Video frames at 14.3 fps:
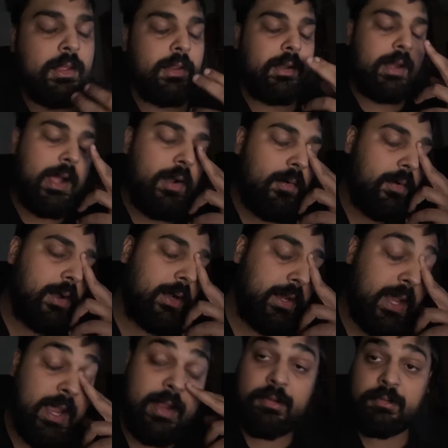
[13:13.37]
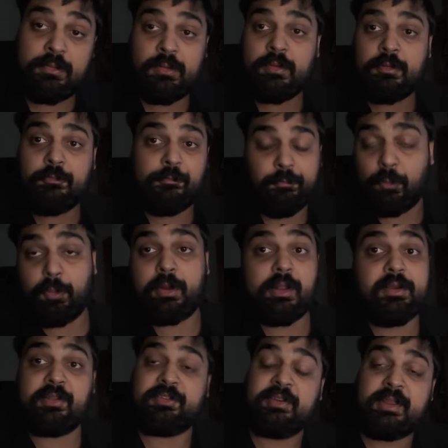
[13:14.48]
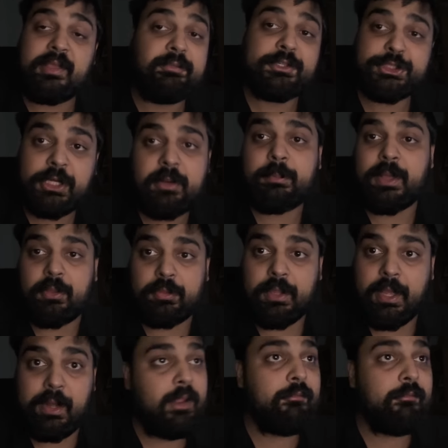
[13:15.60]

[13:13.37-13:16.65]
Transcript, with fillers: Now, again, Florida doesn't give a shit about that.